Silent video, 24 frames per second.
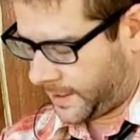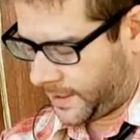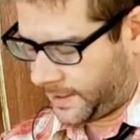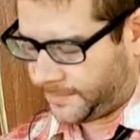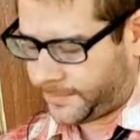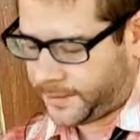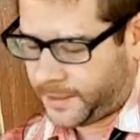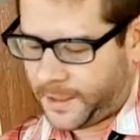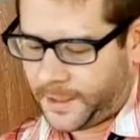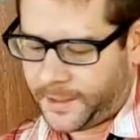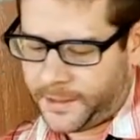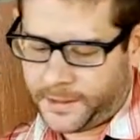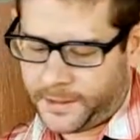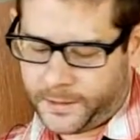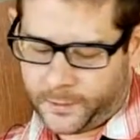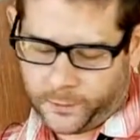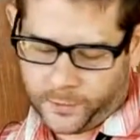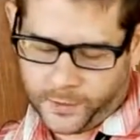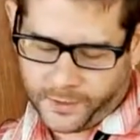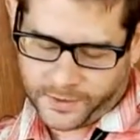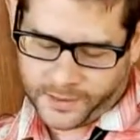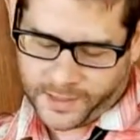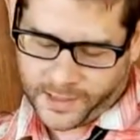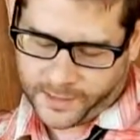I've kind of
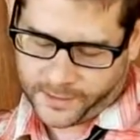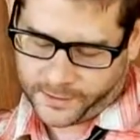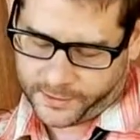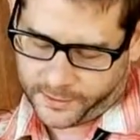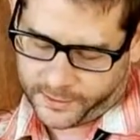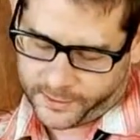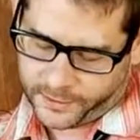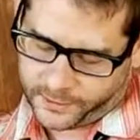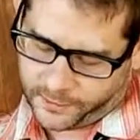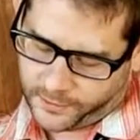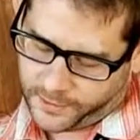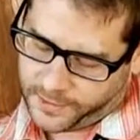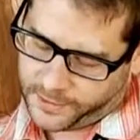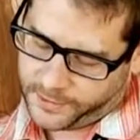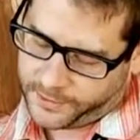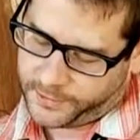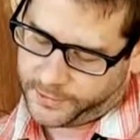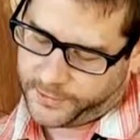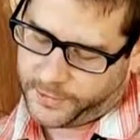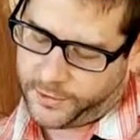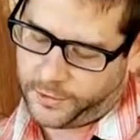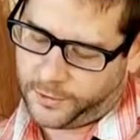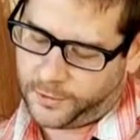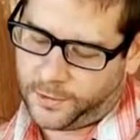worked out is just trying to
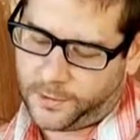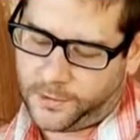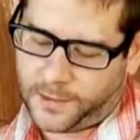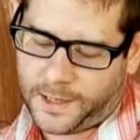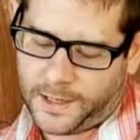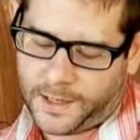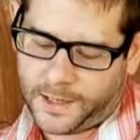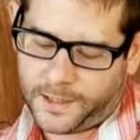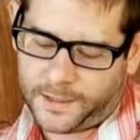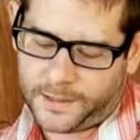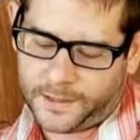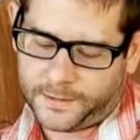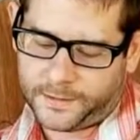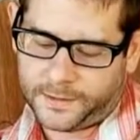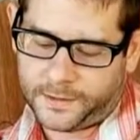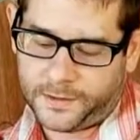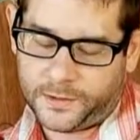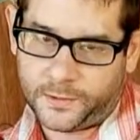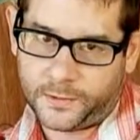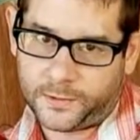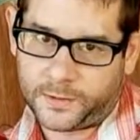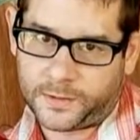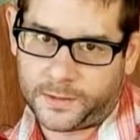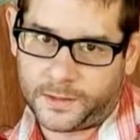secure her head and then
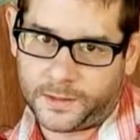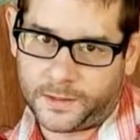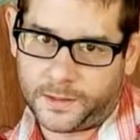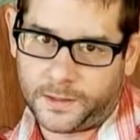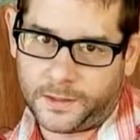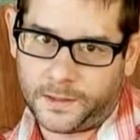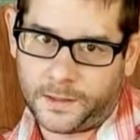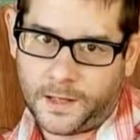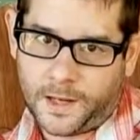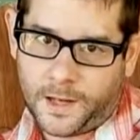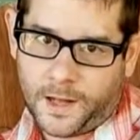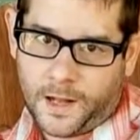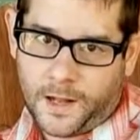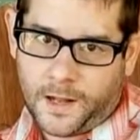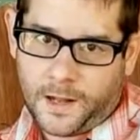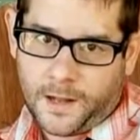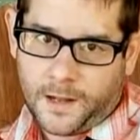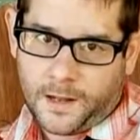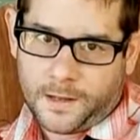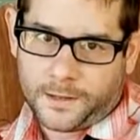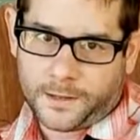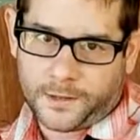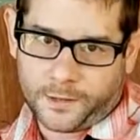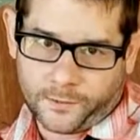use the
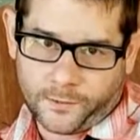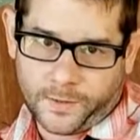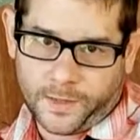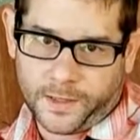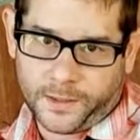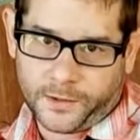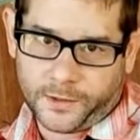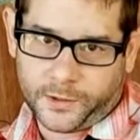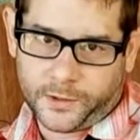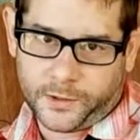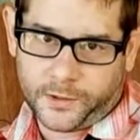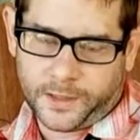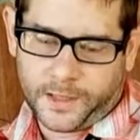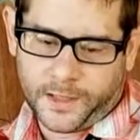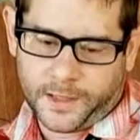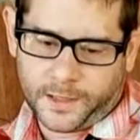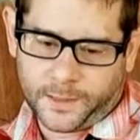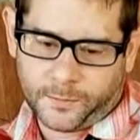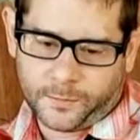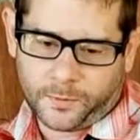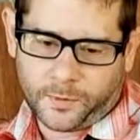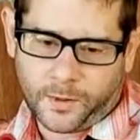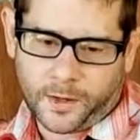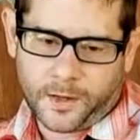syringe to
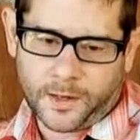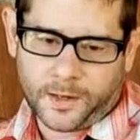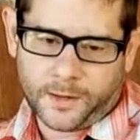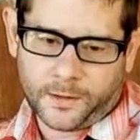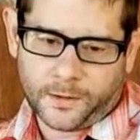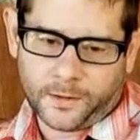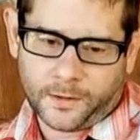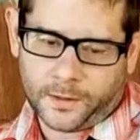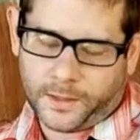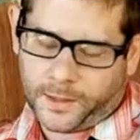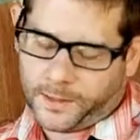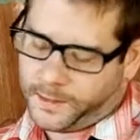kind of pry,